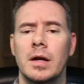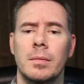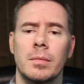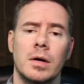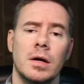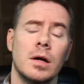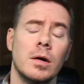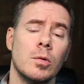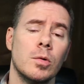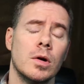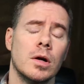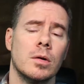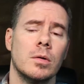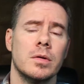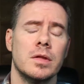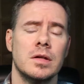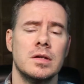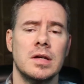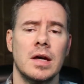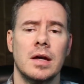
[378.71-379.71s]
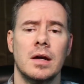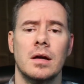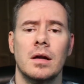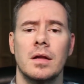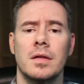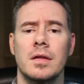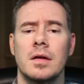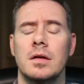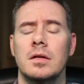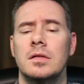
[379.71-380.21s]
I'm gonna work with the tenant
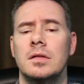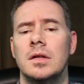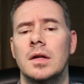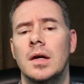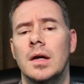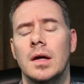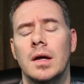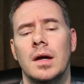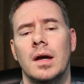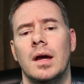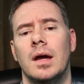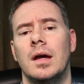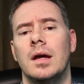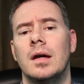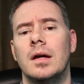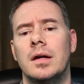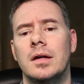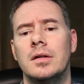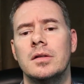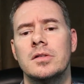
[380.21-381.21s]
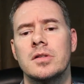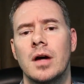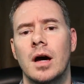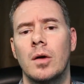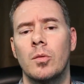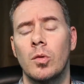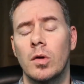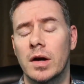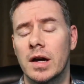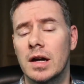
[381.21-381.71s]
on this, and
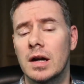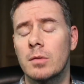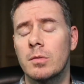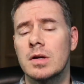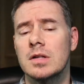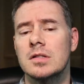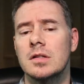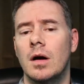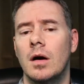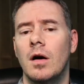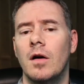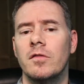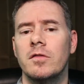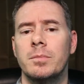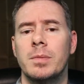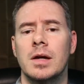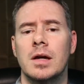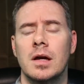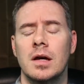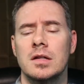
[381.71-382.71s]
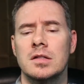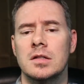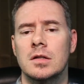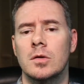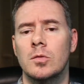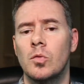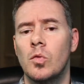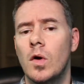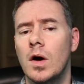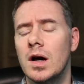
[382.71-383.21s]
we'll get it resolved, because
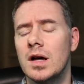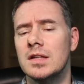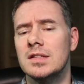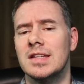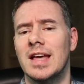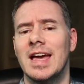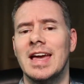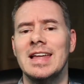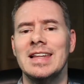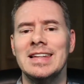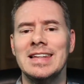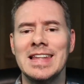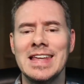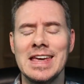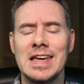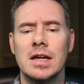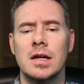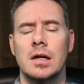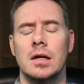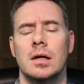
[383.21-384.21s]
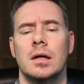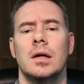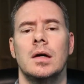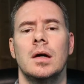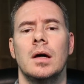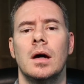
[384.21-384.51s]
there was a leak